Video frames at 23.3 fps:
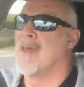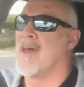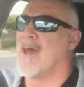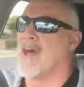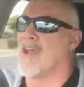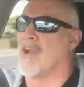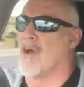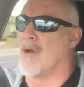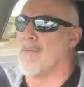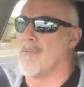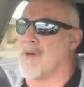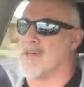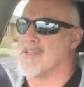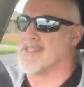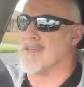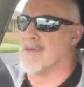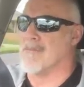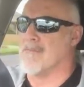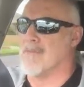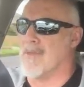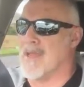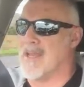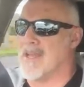and I must
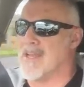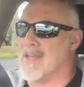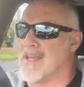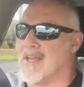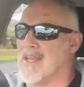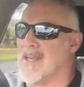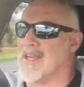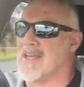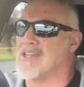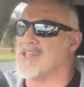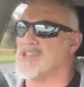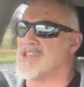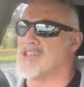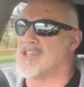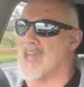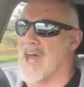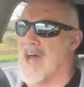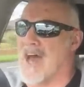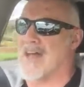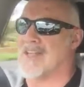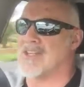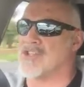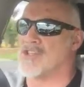immediately
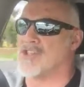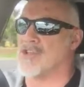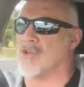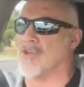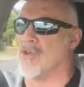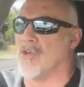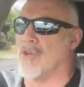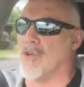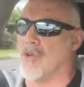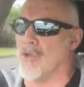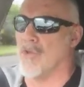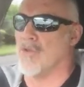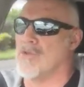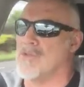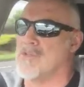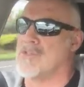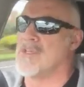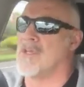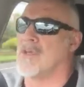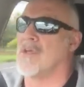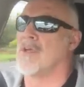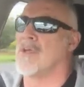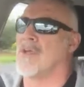start to
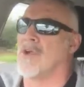use